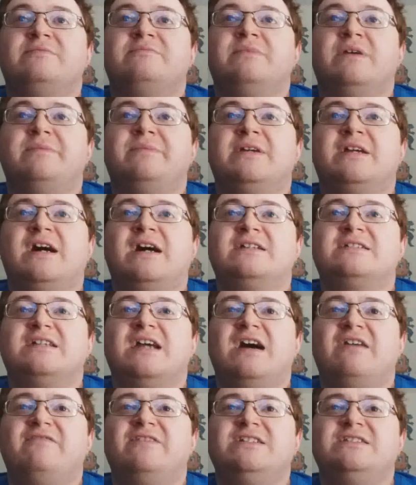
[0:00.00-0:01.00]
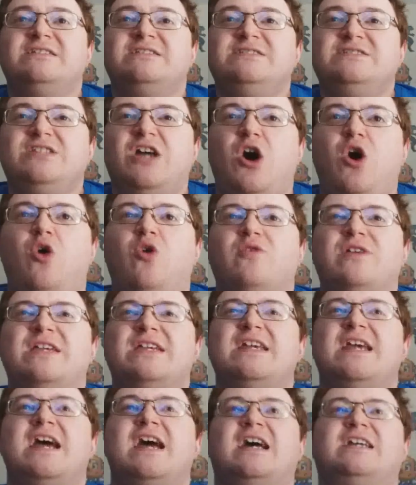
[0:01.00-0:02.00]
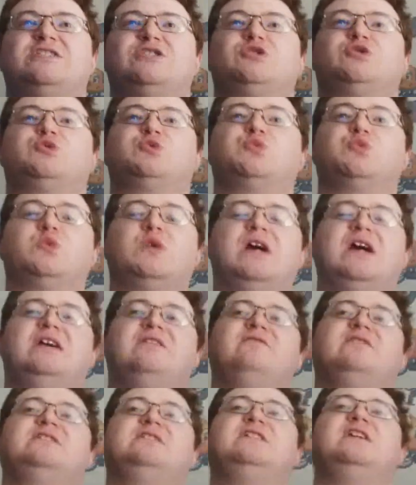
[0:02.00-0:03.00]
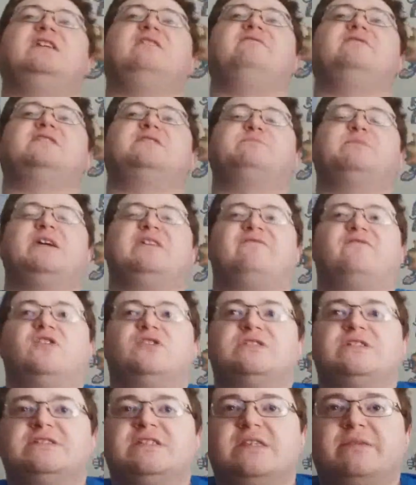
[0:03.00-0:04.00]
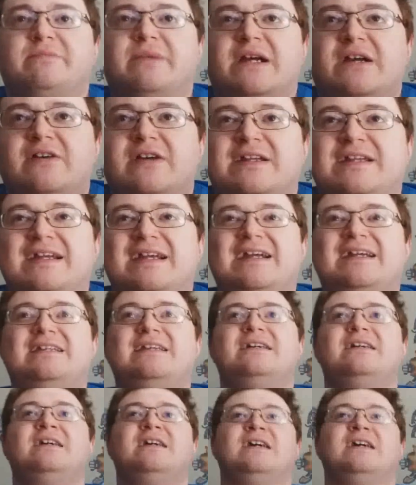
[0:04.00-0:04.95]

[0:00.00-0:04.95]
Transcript: Maybe got Kevin. Oh, yes. Driving Kevin spine first into the barricade.